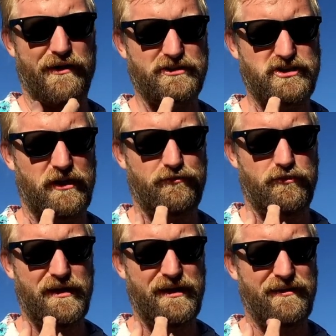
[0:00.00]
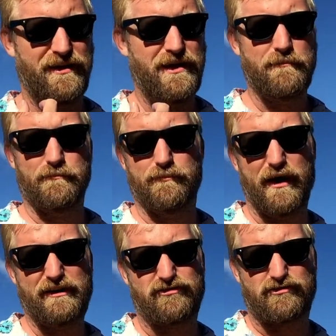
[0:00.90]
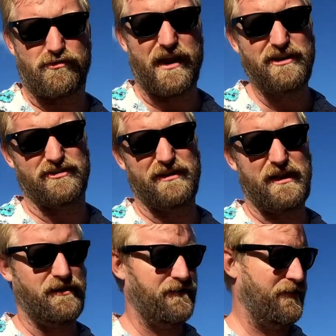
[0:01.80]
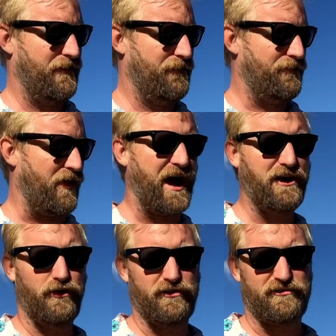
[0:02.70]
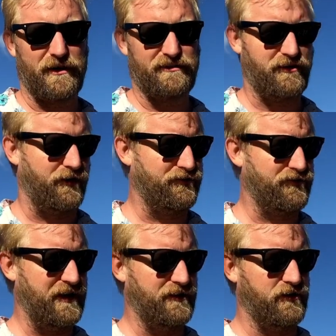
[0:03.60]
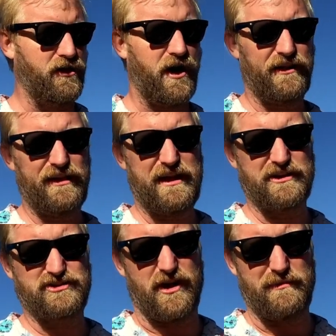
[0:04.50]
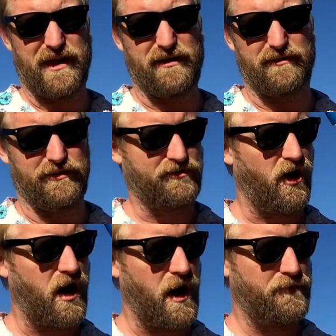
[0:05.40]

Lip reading: around the chin for me, but strangely, I noticed myself getting a lot of leakage coming out of the top